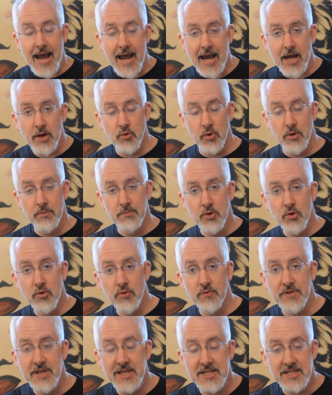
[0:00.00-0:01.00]
I had
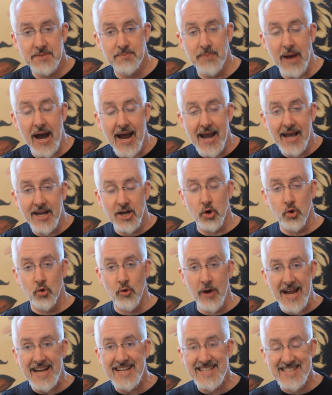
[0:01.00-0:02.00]
removed this. I
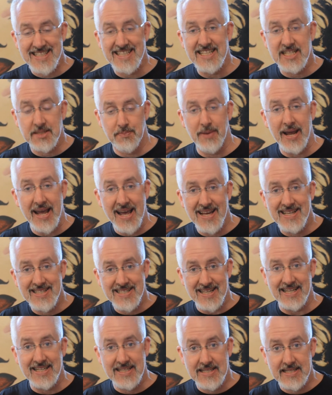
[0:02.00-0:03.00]
had erased this
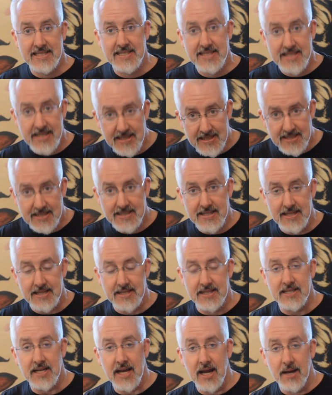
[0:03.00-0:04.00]
man's
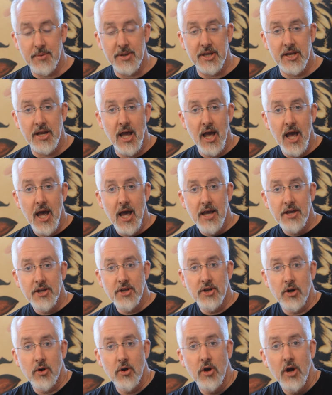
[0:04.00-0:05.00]
existence. I mean,
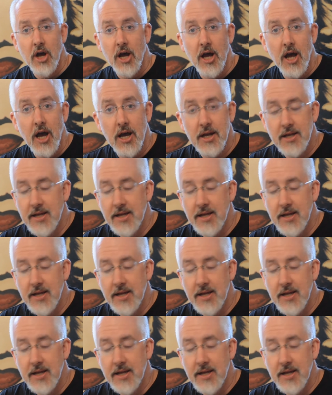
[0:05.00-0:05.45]
you know,